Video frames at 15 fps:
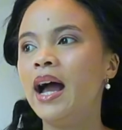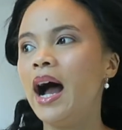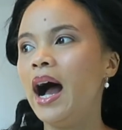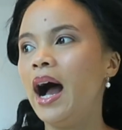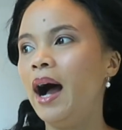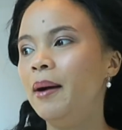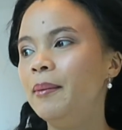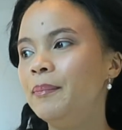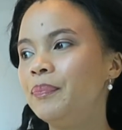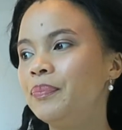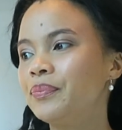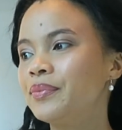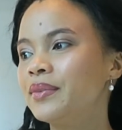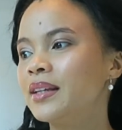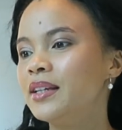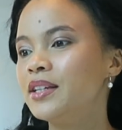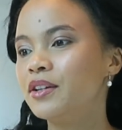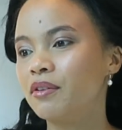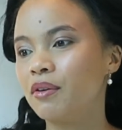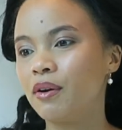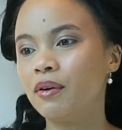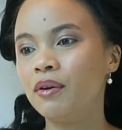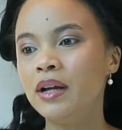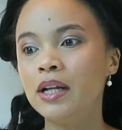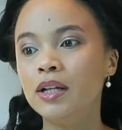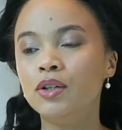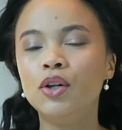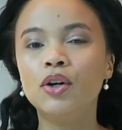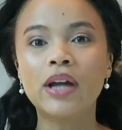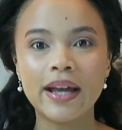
look